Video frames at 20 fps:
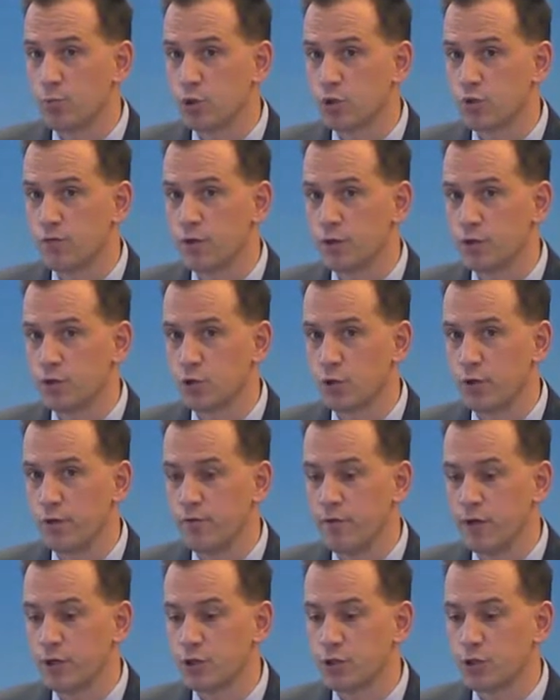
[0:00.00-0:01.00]
Bushveld
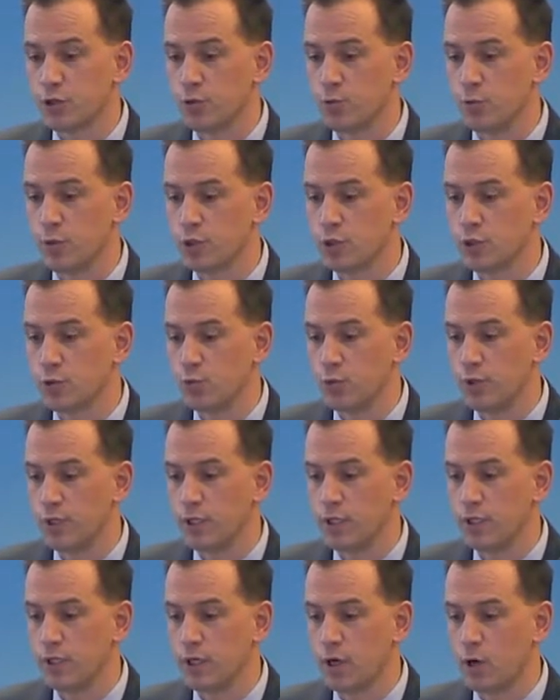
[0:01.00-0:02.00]
joint venture, which
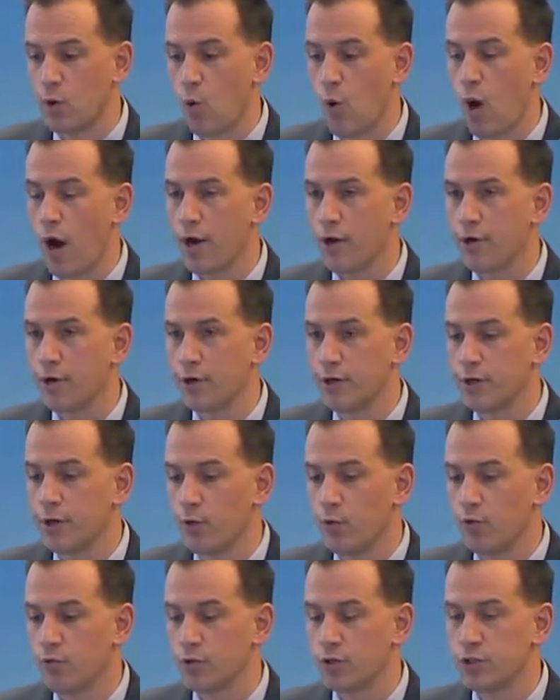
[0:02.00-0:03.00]
we acquired
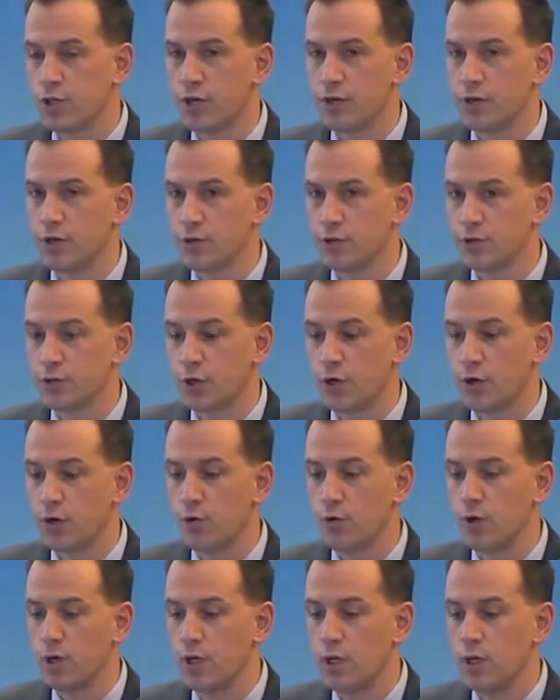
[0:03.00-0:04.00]
over 10 years
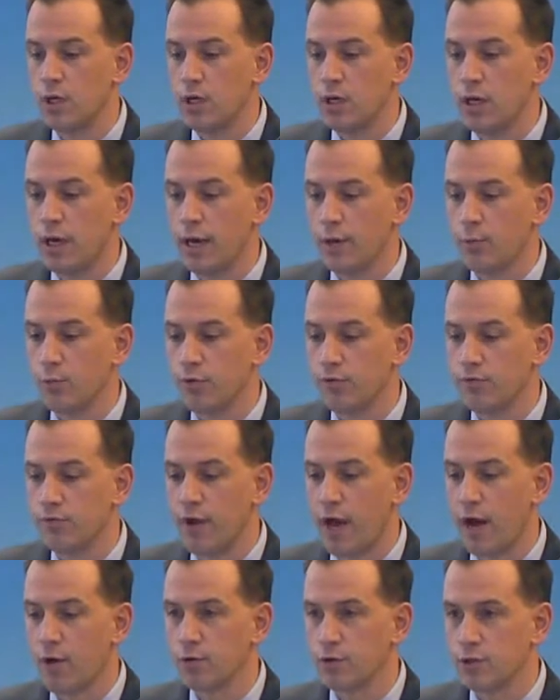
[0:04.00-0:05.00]
ago, and we've
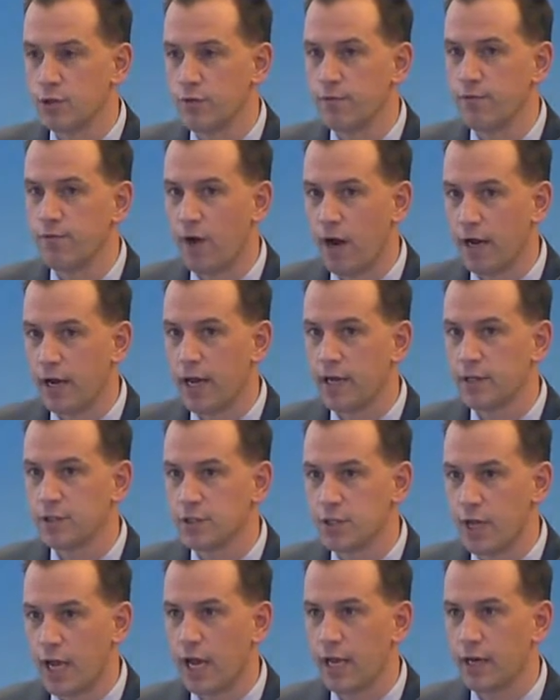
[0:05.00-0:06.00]
now
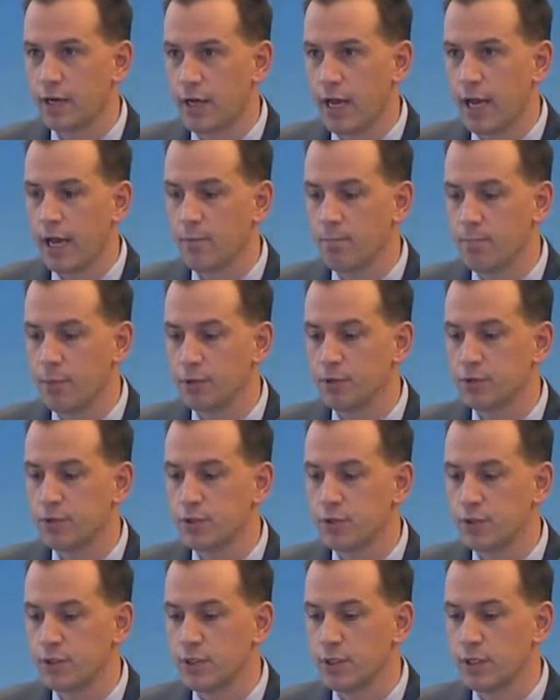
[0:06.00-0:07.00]
financed and
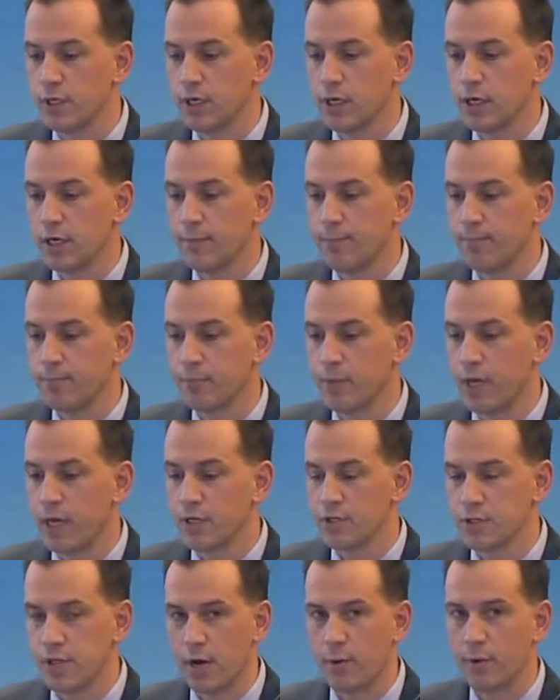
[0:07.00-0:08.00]
built,
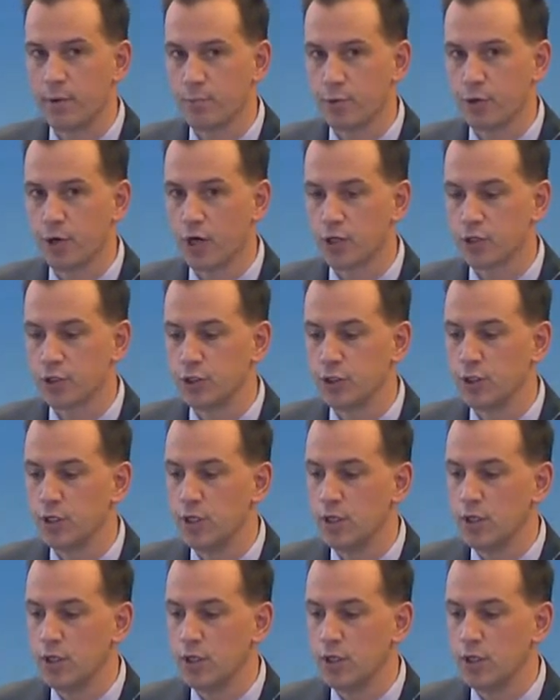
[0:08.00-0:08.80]
and is now in production.